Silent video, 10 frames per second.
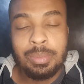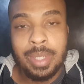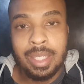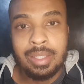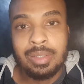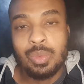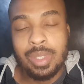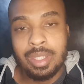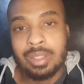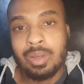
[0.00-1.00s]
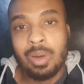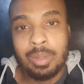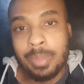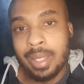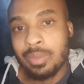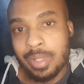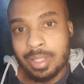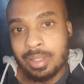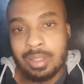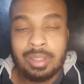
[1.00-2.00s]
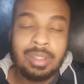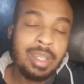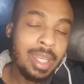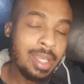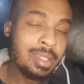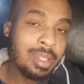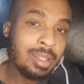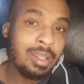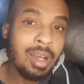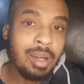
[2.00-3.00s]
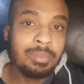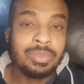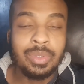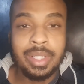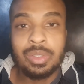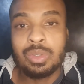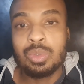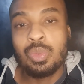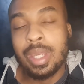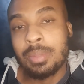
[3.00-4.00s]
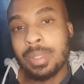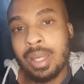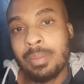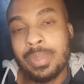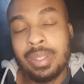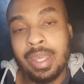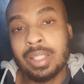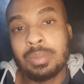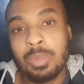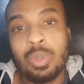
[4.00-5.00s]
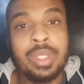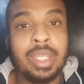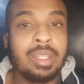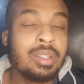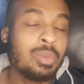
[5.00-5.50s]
bed with it on my wrist and I set an alarm for it to wake me up the next morning.